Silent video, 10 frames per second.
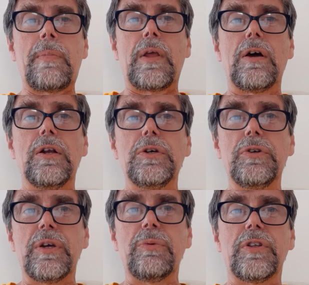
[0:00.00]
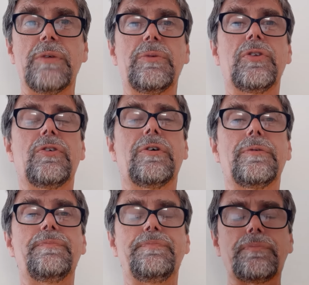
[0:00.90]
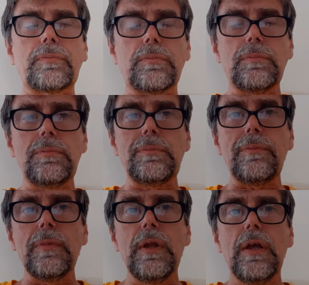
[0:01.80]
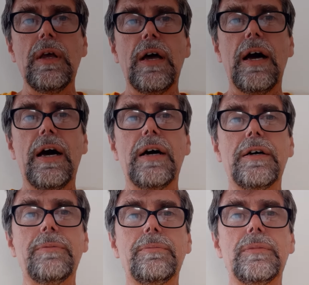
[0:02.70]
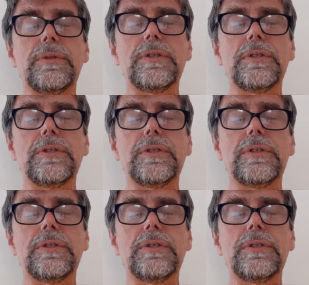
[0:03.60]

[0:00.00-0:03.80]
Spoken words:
colluding with them, and so on.